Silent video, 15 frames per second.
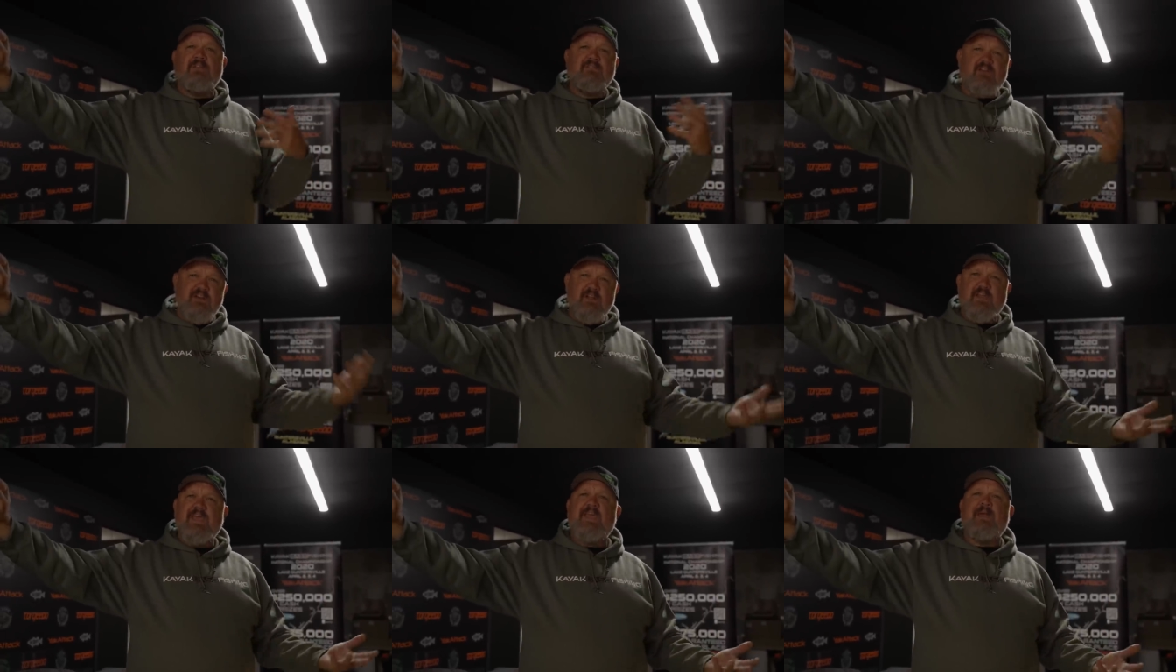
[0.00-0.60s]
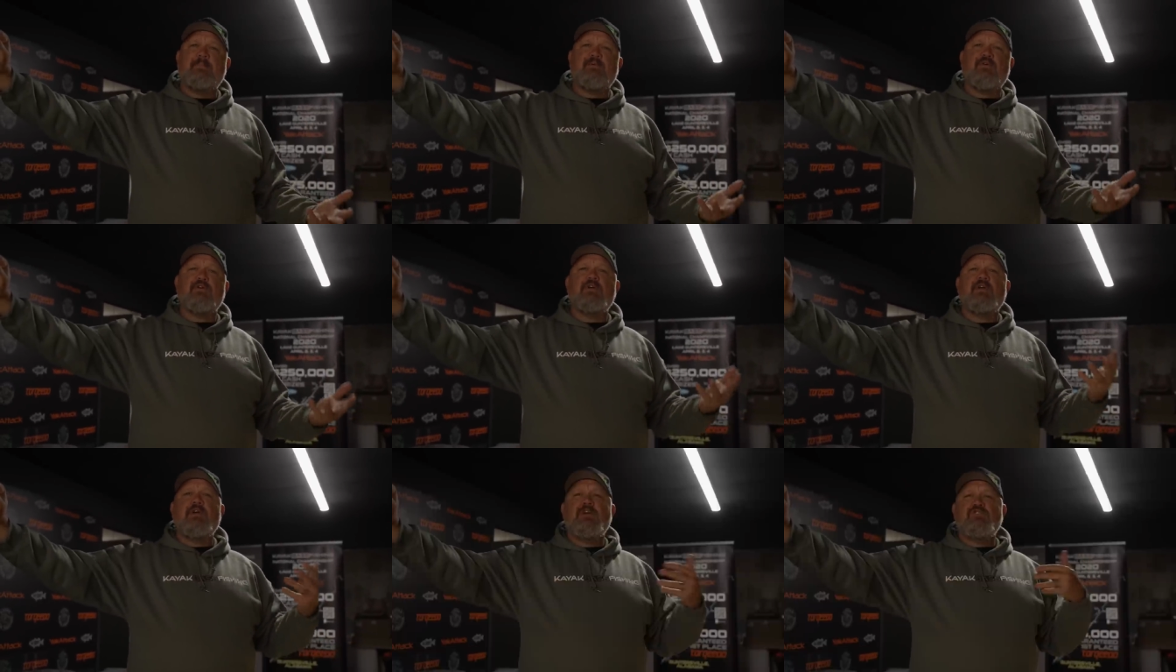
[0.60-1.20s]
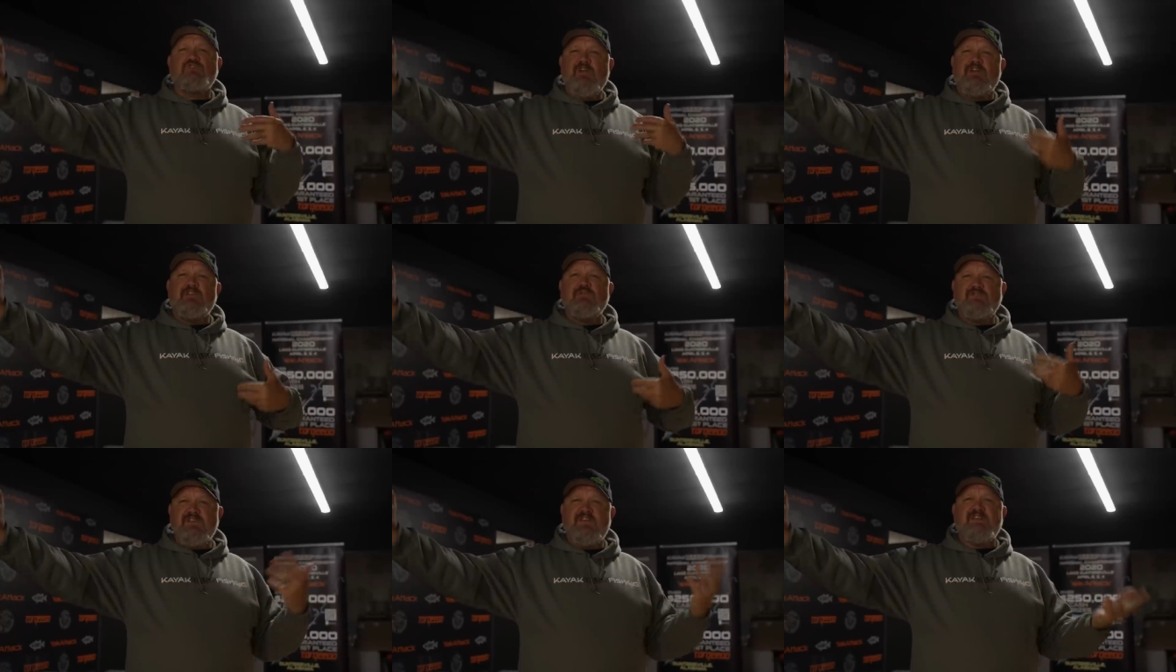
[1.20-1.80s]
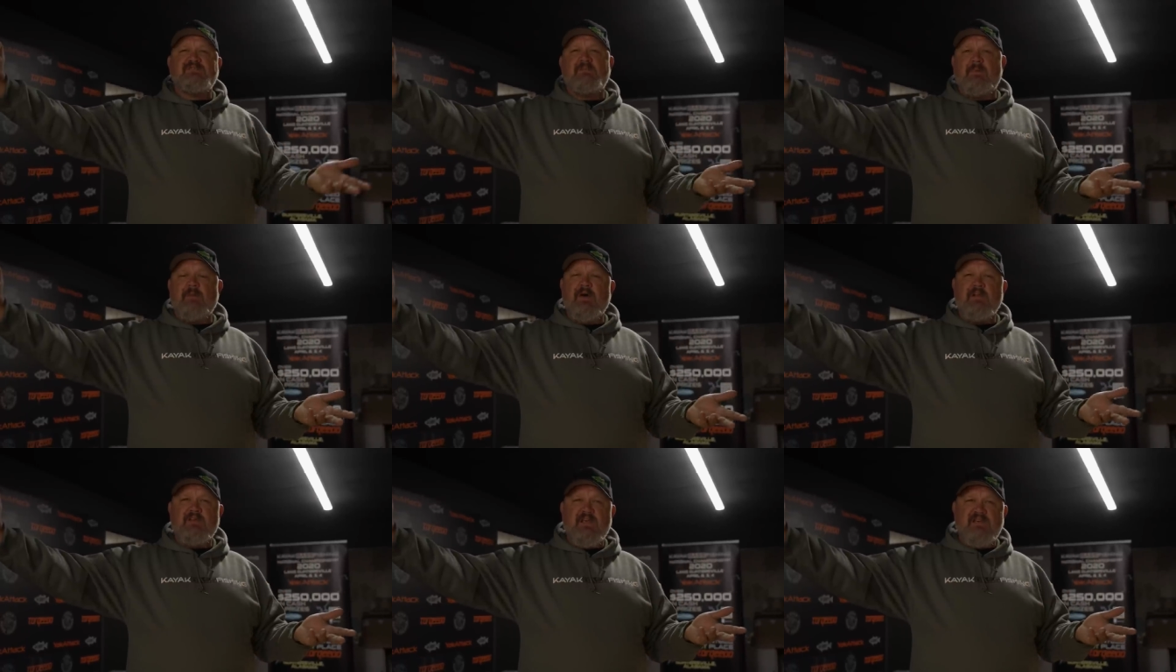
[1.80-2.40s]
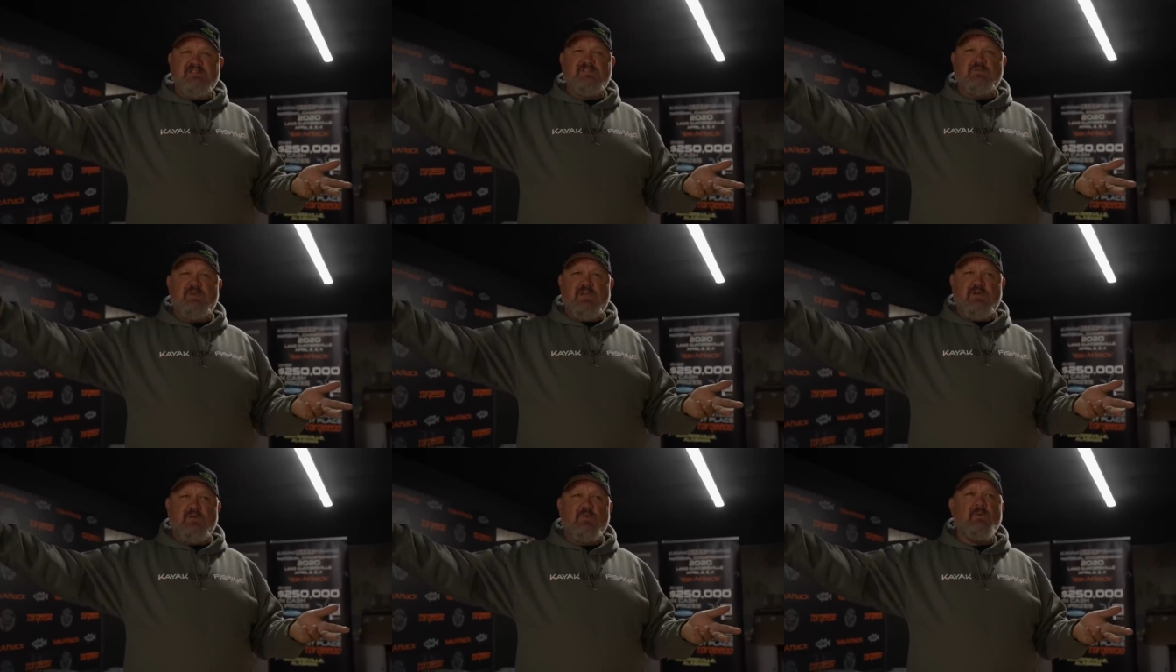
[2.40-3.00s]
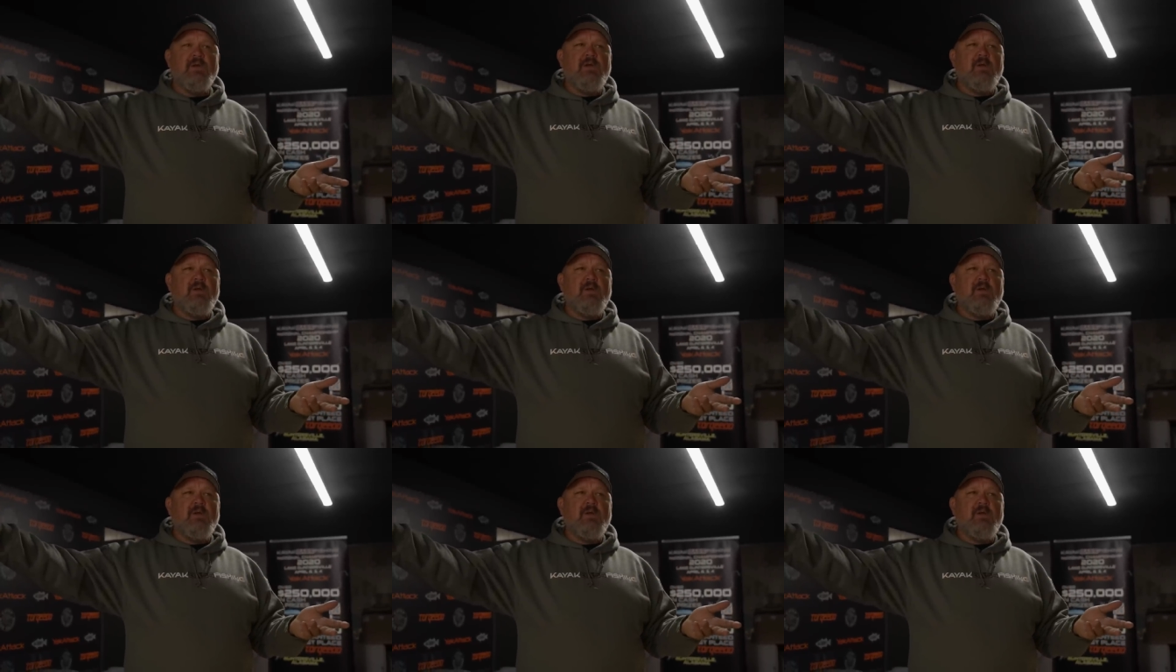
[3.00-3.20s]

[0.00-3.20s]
Living in a camper, trying to use it as my podcast studio